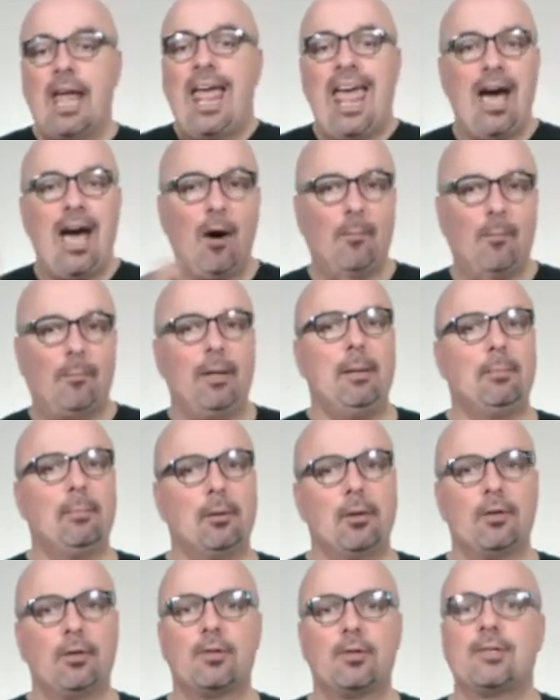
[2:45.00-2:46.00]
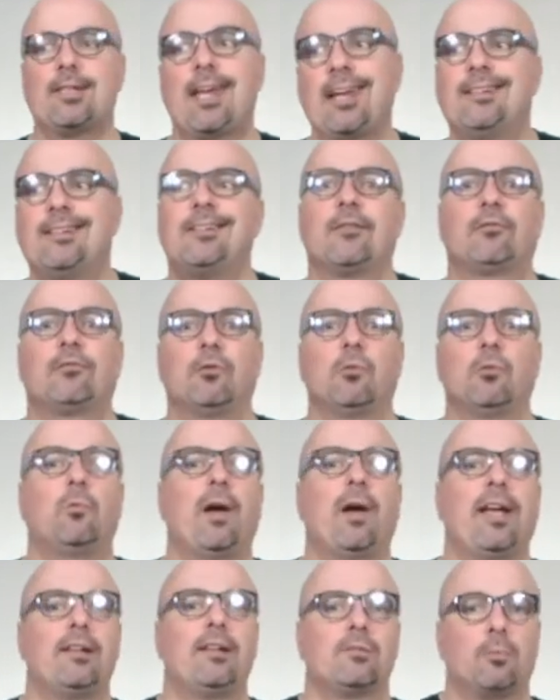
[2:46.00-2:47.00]
help people understand different
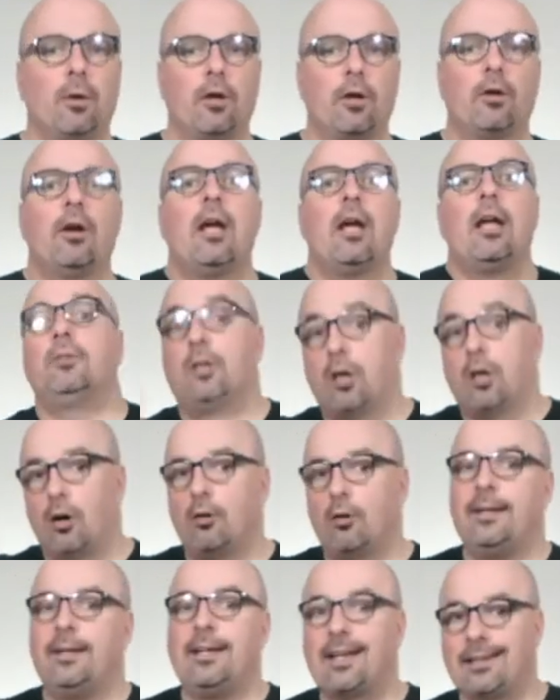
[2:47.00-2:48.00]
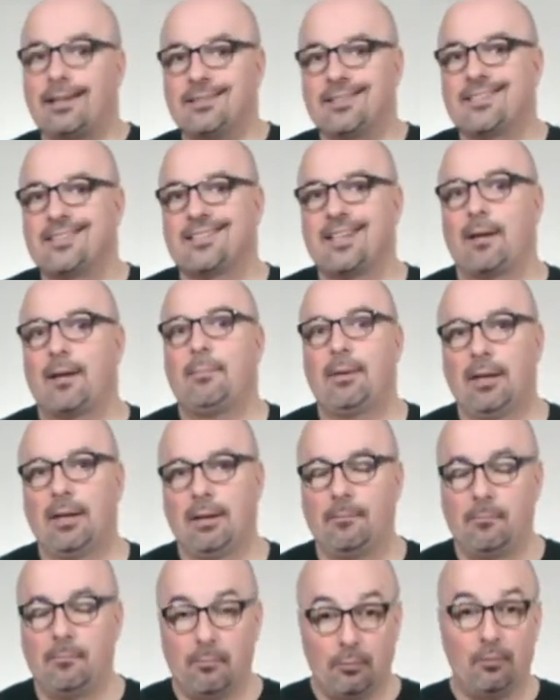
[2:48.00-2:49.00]
ways where Kobe can step in
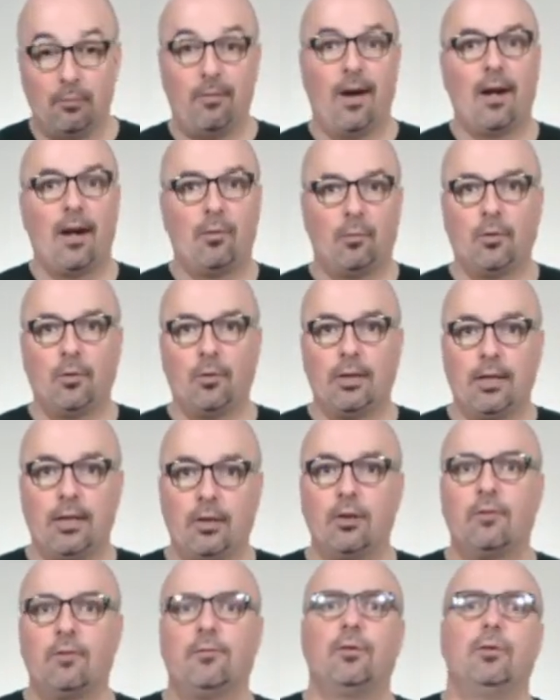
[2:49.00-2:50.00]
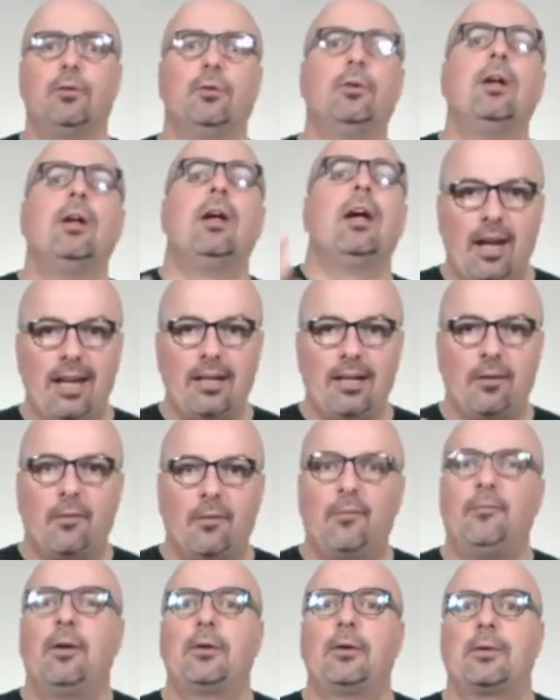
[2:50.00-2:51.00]
and provide really good food in a
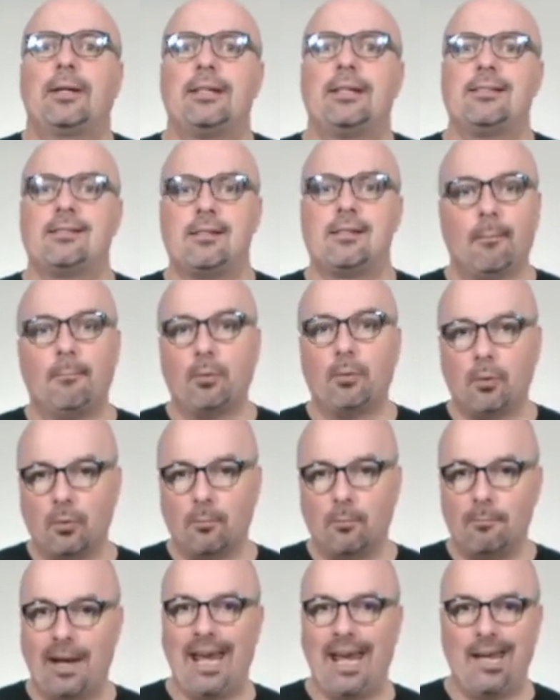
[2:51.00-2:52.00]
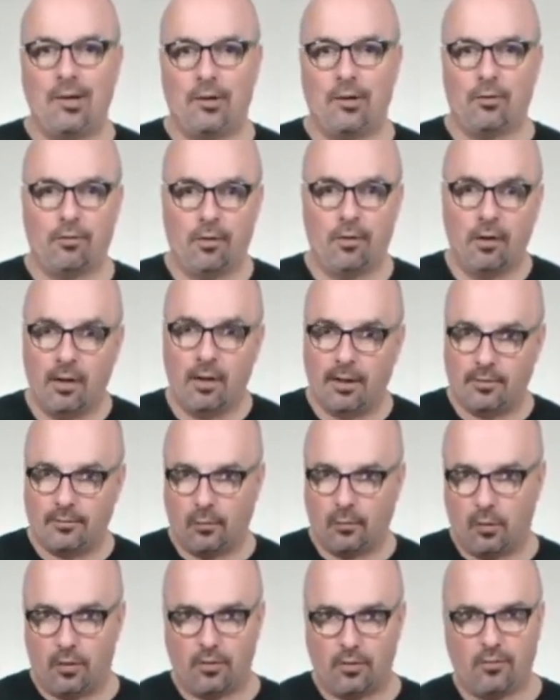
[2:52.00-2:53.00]
very simple manner, as
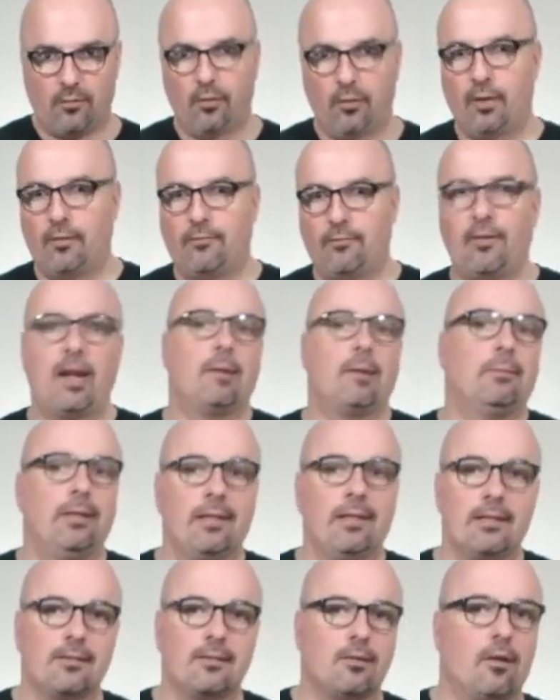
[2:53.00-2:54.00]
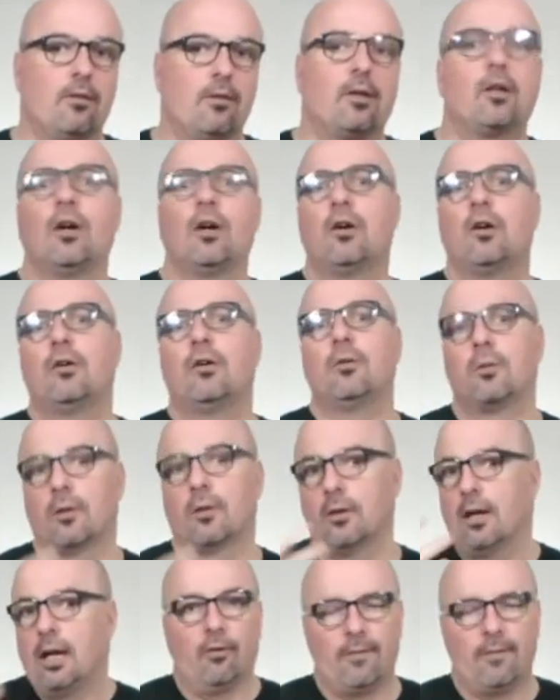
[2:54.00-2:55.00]
far as for the family that's on the go,
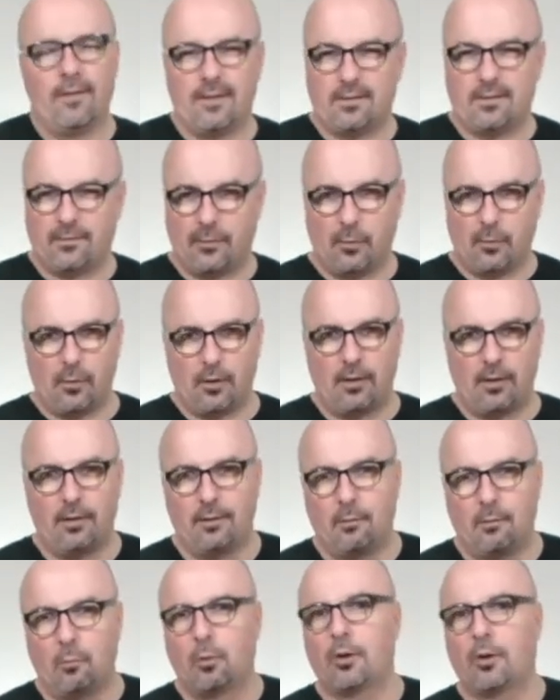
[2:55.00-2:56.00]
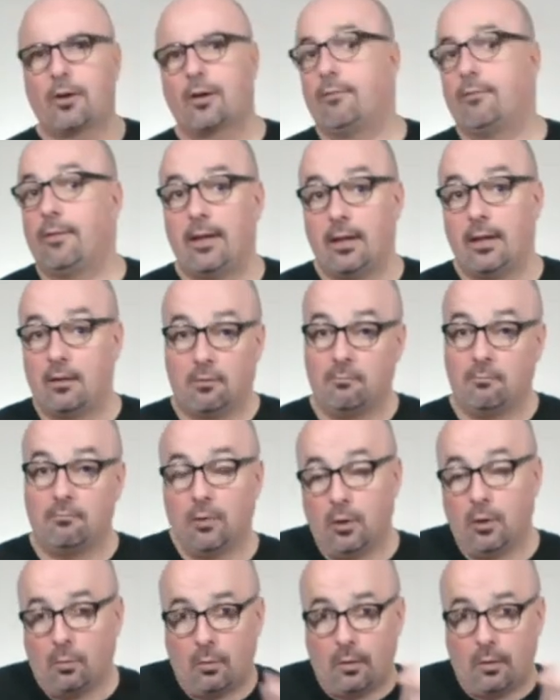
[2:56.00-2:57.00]
or if it's for a work event, or,
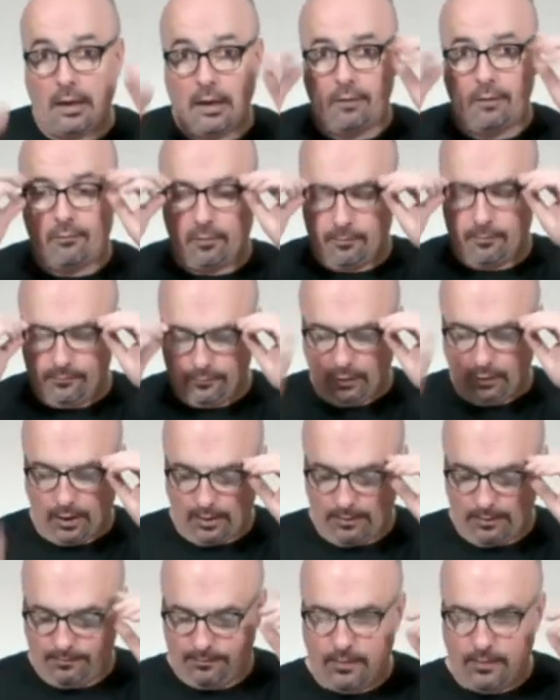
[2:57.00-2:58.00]
you know, whatever, right?